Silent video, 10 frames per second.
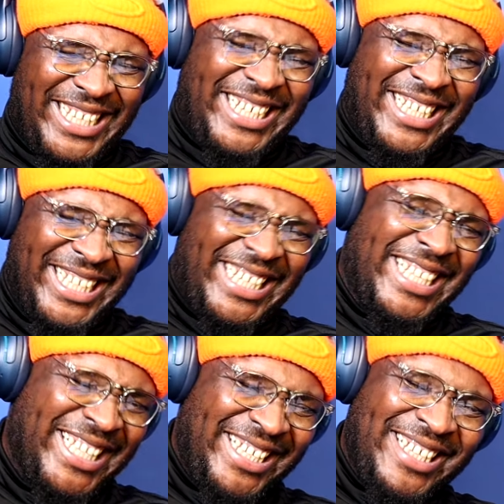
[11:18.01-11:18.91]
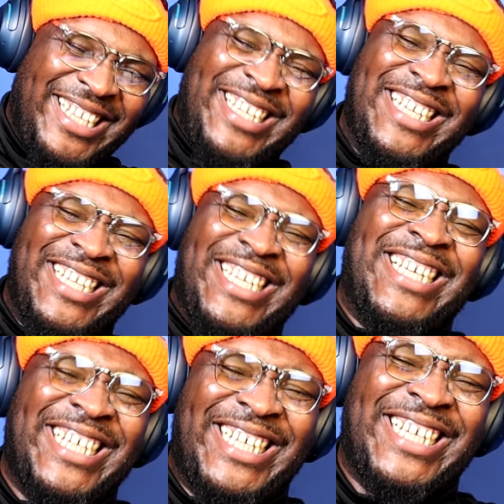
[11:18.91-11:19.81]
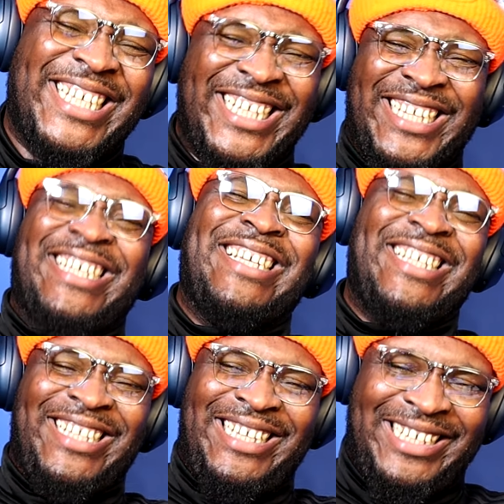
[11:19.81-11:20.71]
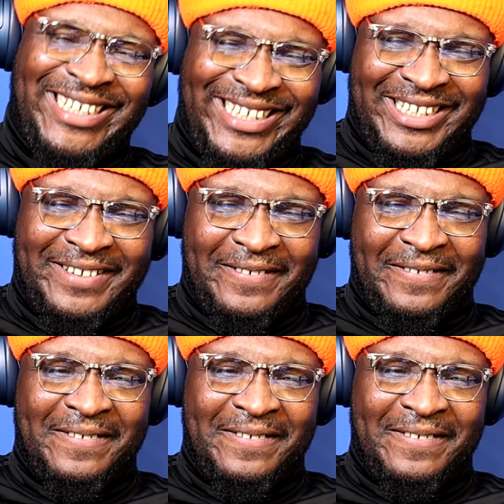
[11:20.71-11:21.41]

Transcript: and I, I, I also didn't move.